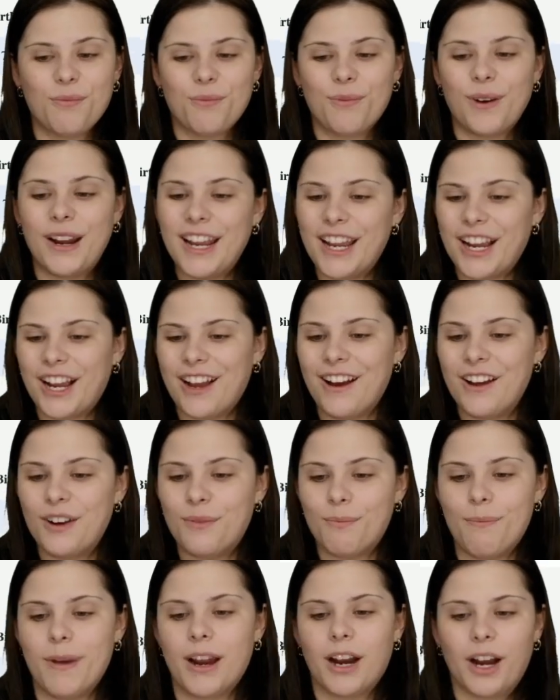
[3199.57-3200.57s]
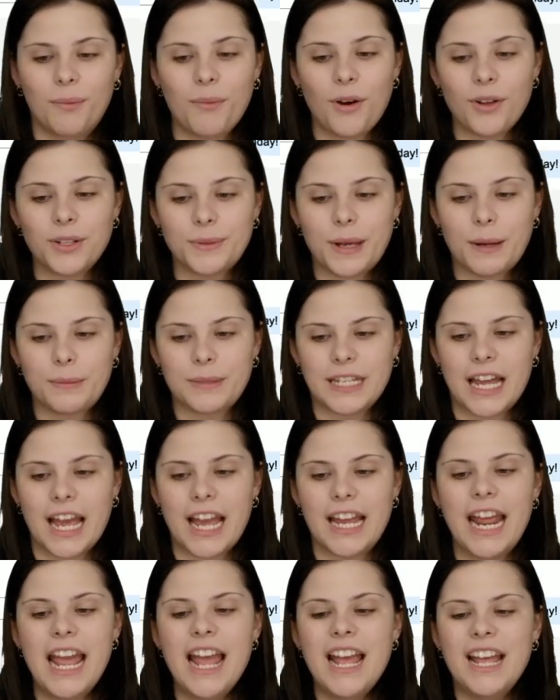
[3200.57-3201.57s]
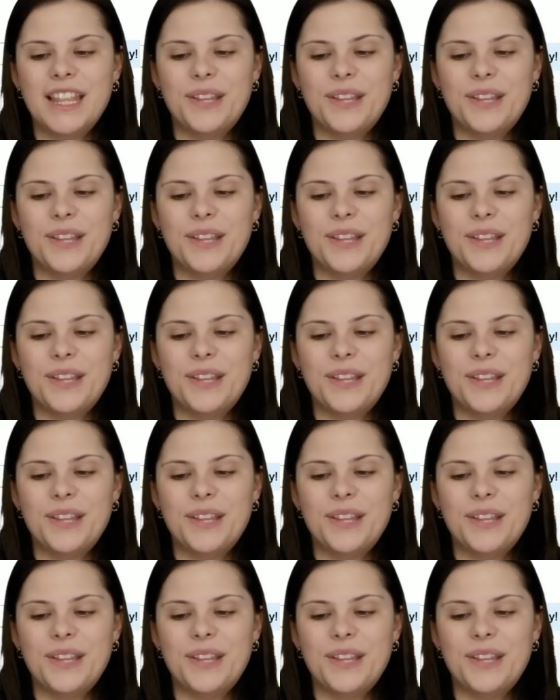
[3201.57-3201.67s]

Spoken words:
pretty good bare bones website